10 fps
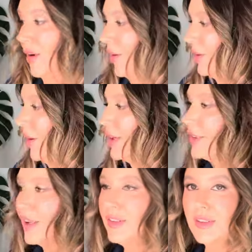on. I
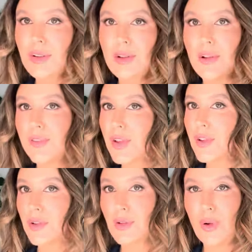showed you a
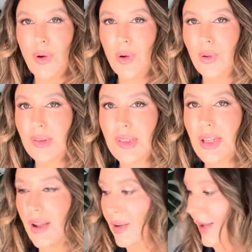few hauls
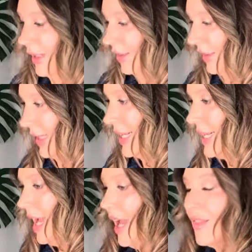ago, actually,
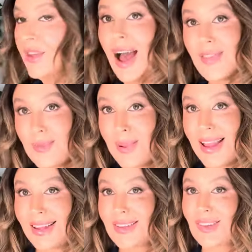the other pair,
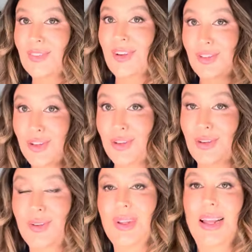because I've got
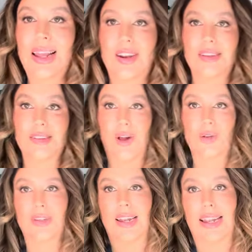two and I just
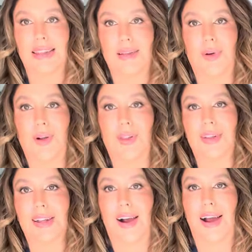alternate them all the
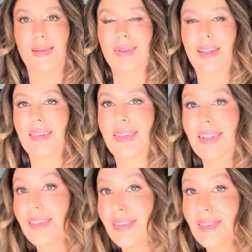time because they
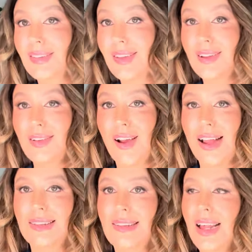just look so
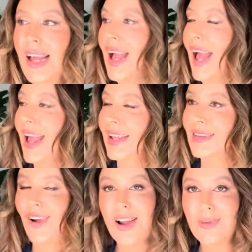nice. And
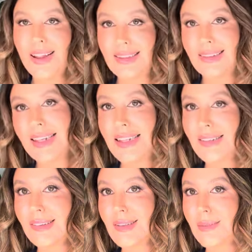I wear
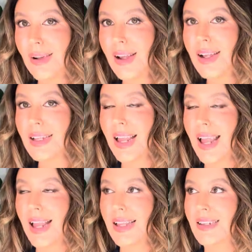sneakers to work
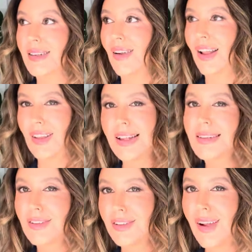and I like
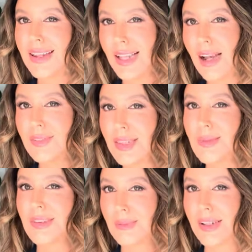to try and cover them
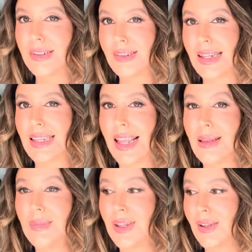as much as I can
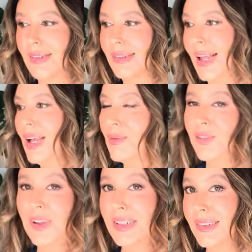because my
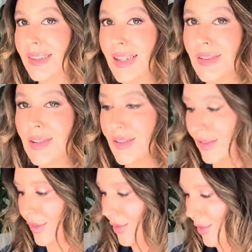feet just get too
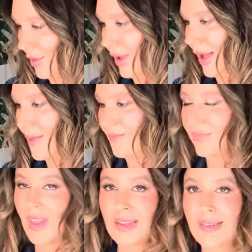sore.
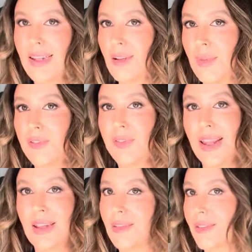I stand on my
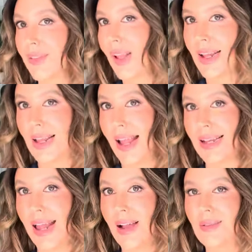feet for like 8
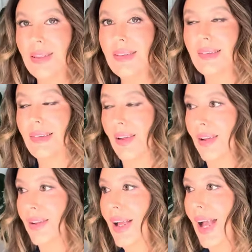hours, so
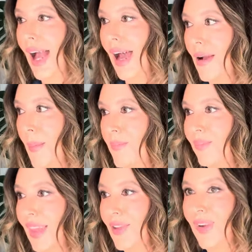
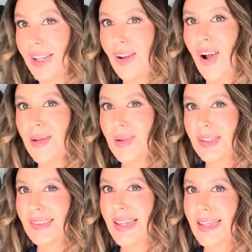if I can hide my
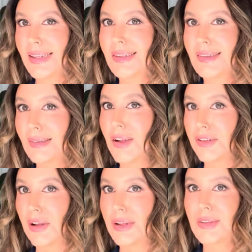sneakers, I
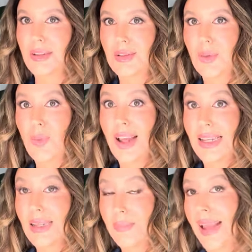try to, and the wide
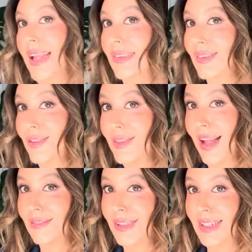leg pants do that really